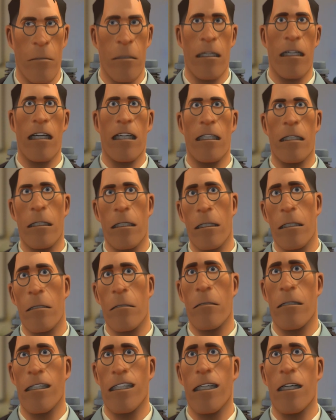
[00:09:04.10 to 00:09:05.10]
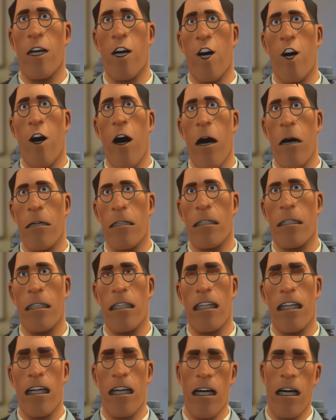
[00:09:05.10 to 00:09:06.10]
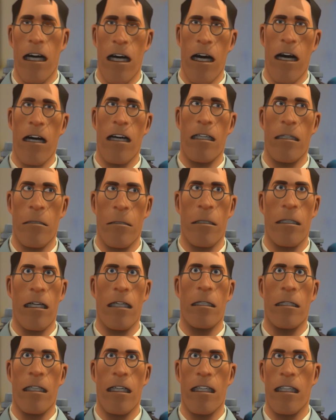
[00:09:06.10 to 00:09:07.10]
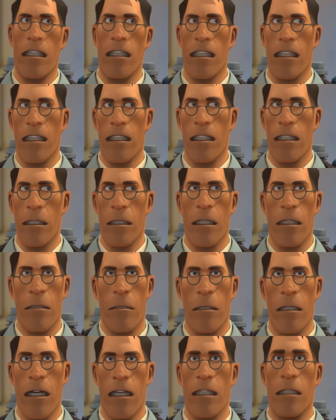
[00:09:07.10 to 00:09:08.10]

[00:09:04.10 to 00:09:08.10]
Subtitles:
So it's going to be a little while. So in the thing below,